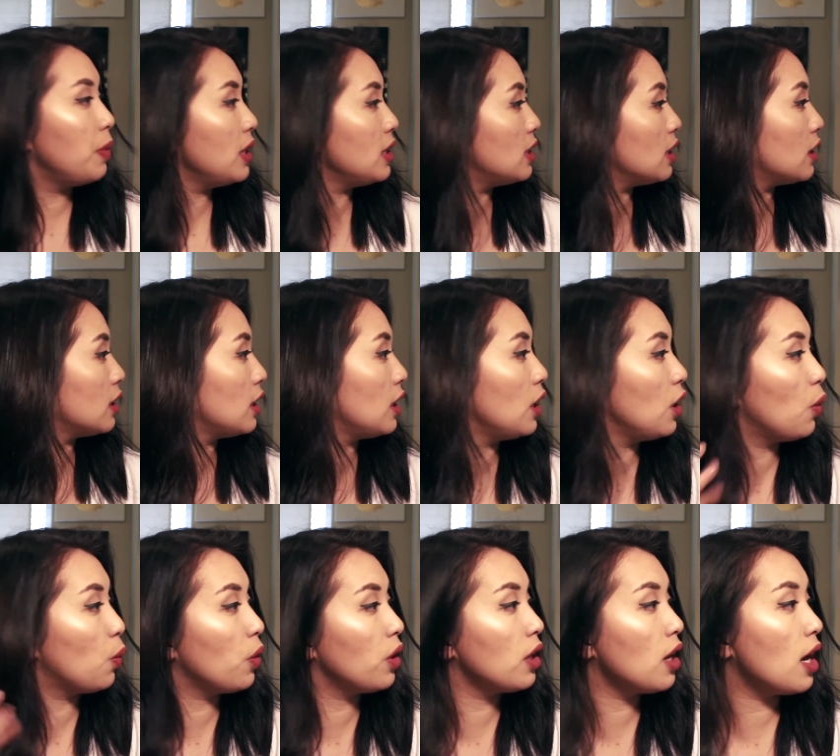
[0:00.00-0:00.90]
basically,
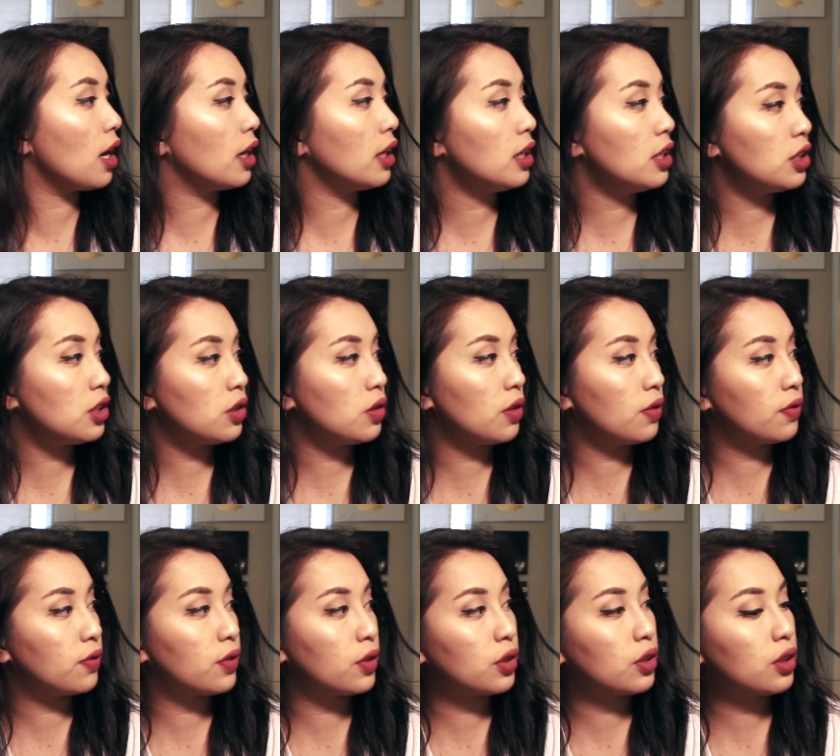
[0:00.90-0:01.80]
we're not going to do a
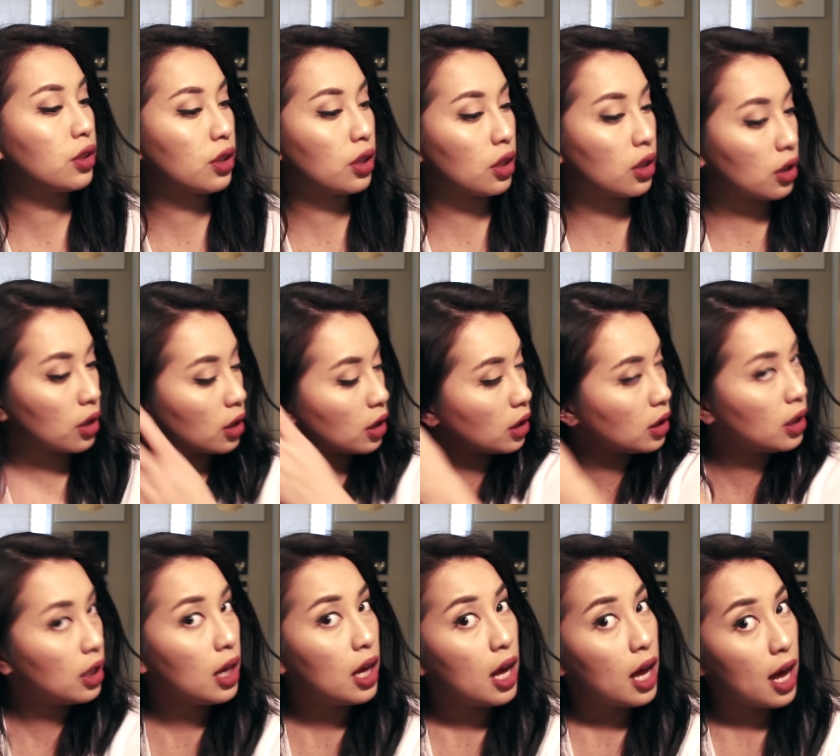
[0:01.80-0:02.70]
full
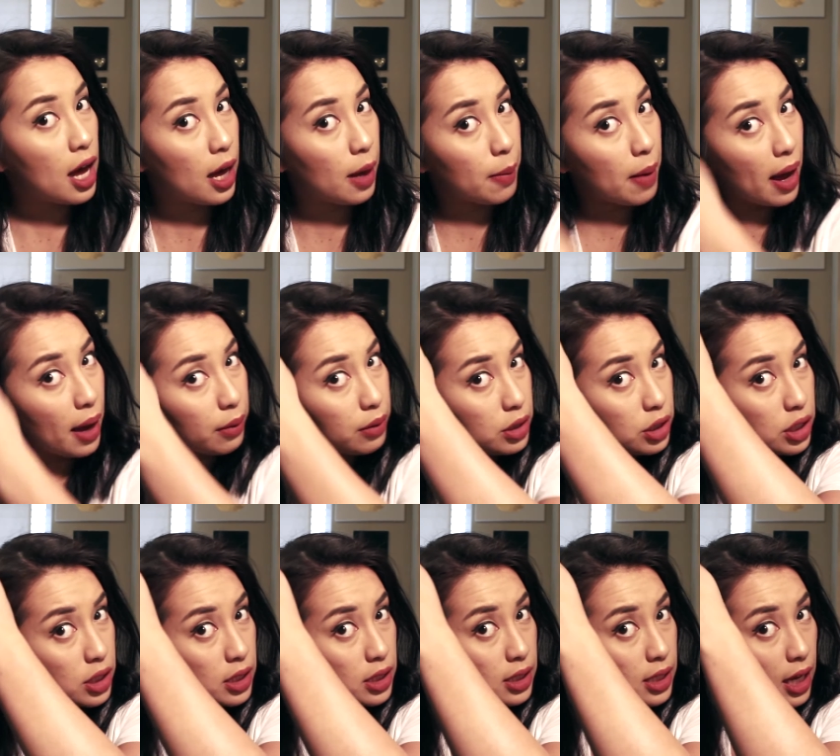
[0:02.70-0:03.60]
curl. I would
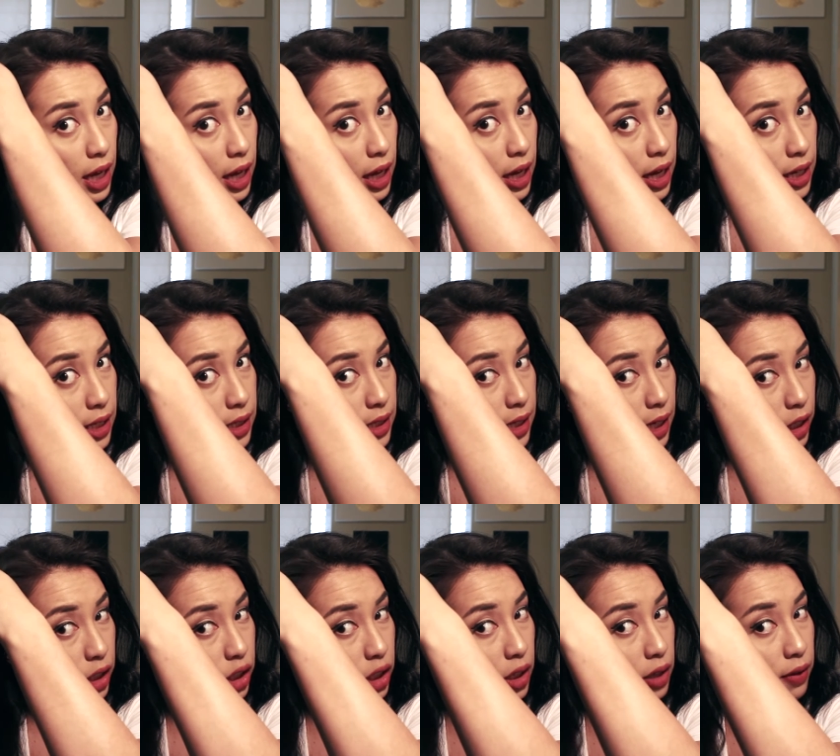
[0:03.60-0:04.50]
just take a
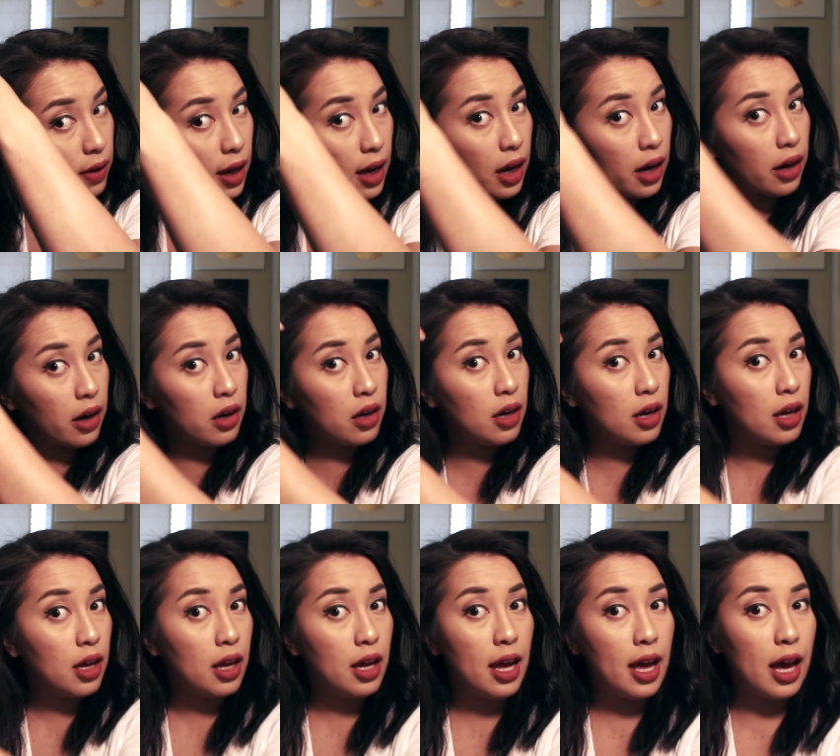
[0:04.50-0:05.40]
section of hair,
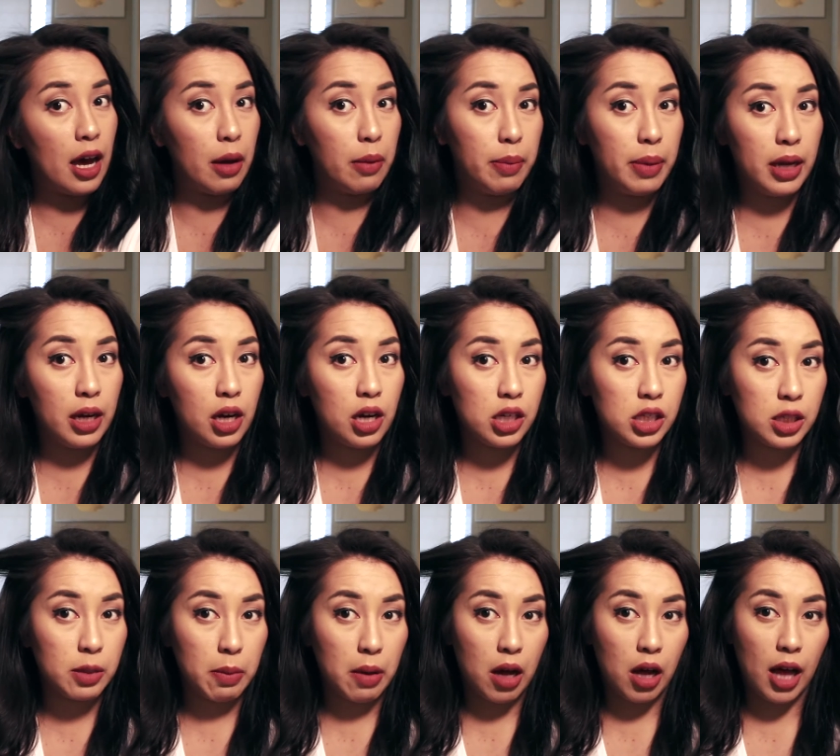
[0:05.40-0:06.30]
how big or
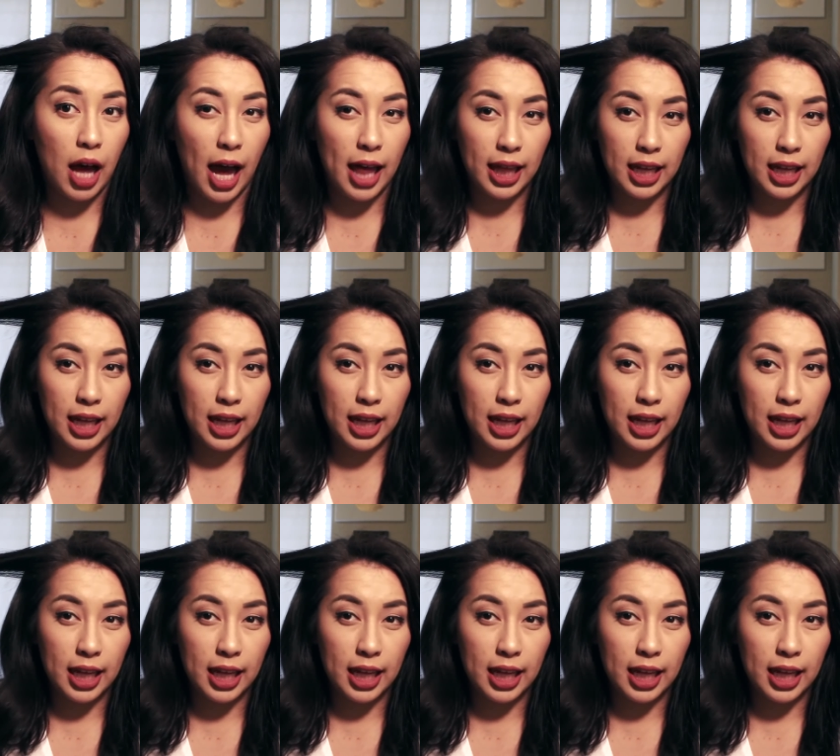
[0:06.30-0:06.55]
small. I